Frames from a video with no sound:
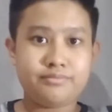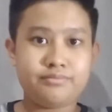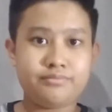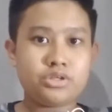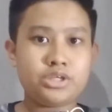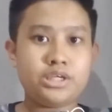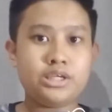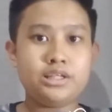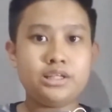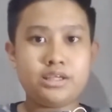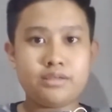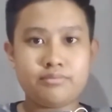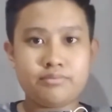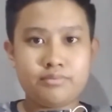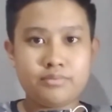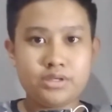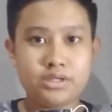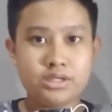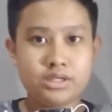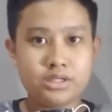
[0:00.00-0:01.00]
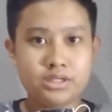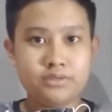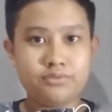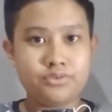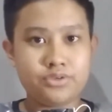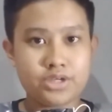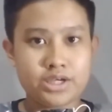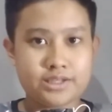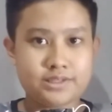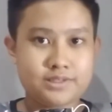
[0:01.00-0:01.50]
Okay, let me give
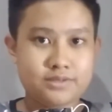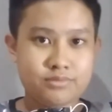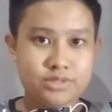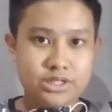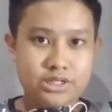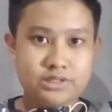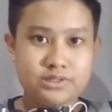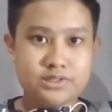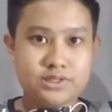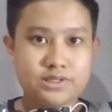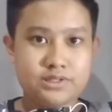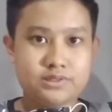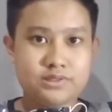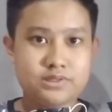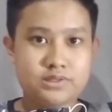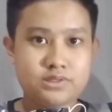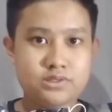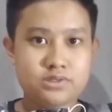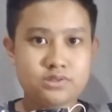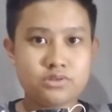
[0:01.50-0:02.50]
you guys some context.